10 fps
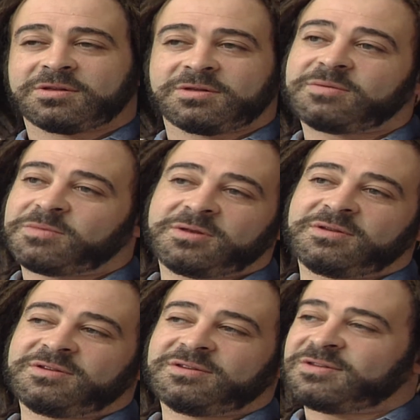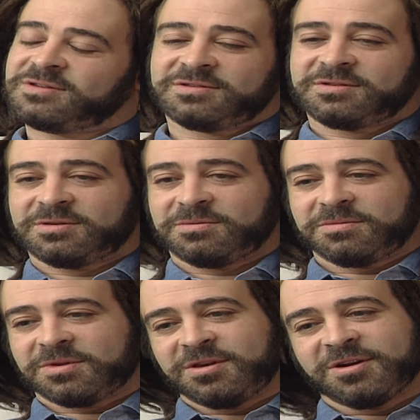But,
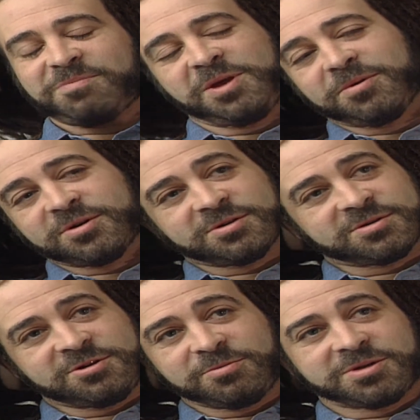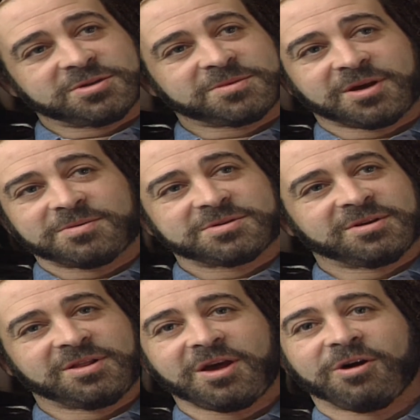you know, people are so stupid sometimes.
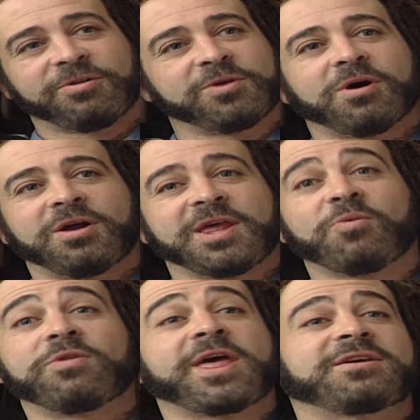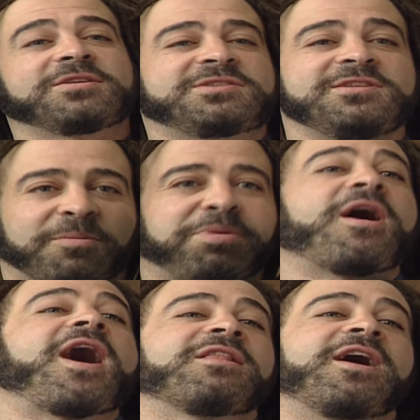They only want, they could see their
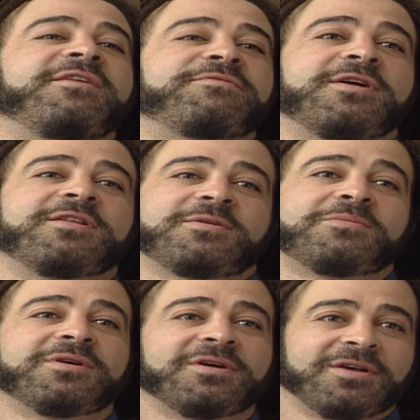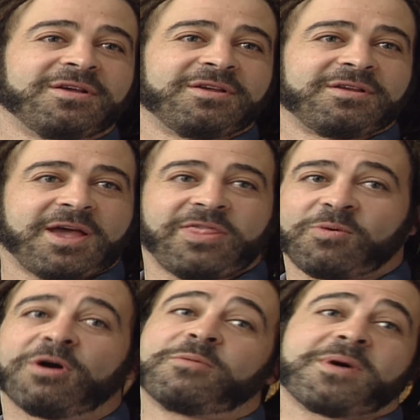plot line in front of them, and they
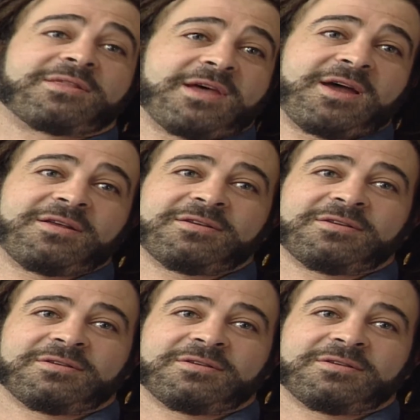wrote about that.